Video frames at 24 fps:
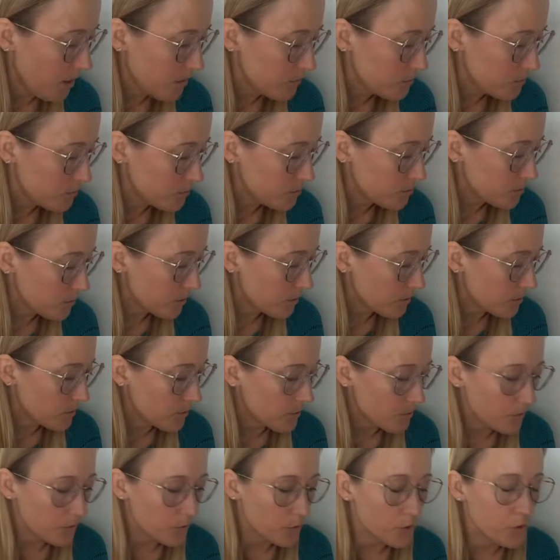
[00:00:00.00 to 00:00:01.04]

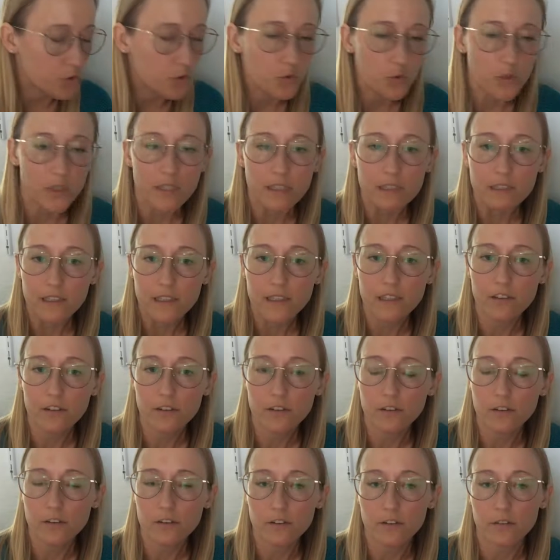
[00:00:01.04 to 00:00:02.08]
So you can
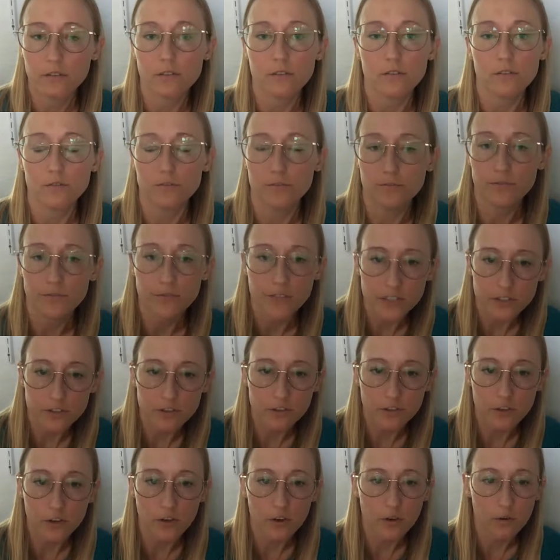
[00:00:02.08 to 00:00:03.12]
either freeze
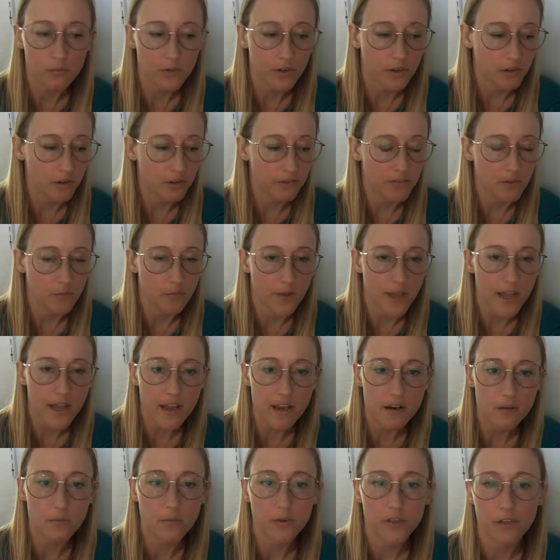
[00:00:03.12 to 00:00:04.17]
your comb right off the
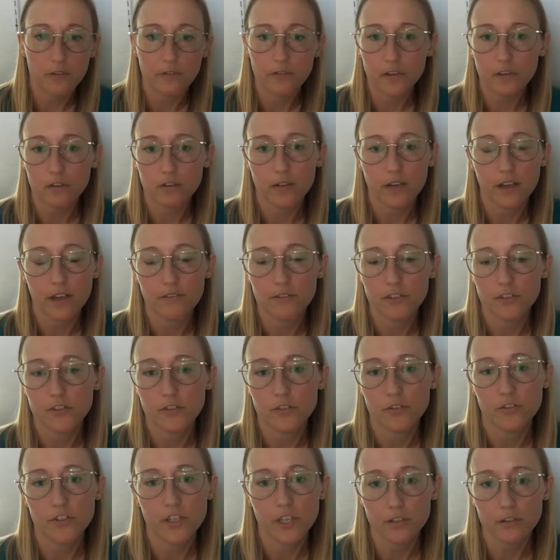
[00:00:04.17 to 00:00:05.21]
bat, but if you don't have a
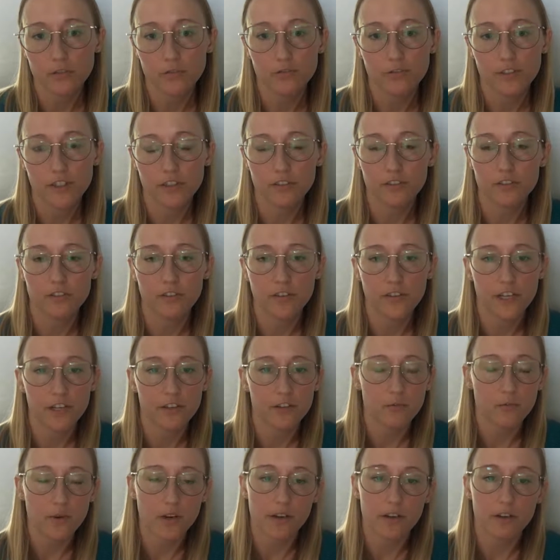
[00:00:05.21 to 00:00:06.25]
chest freezer, then
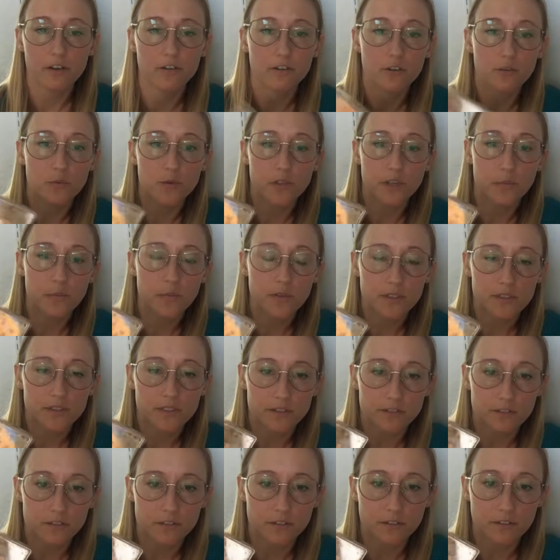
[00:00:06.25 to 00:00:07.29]
you're probably going to want to put
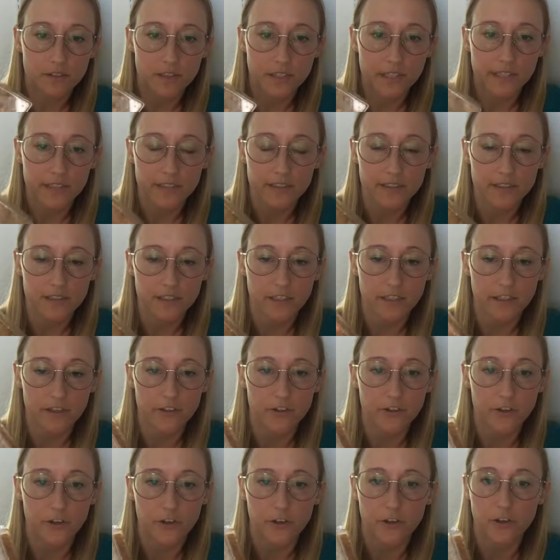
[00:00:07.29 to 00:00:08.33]
these little things
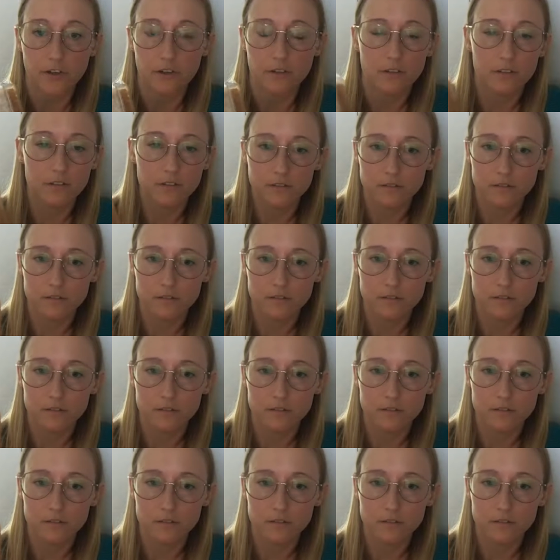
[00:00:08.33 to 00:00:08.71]
in your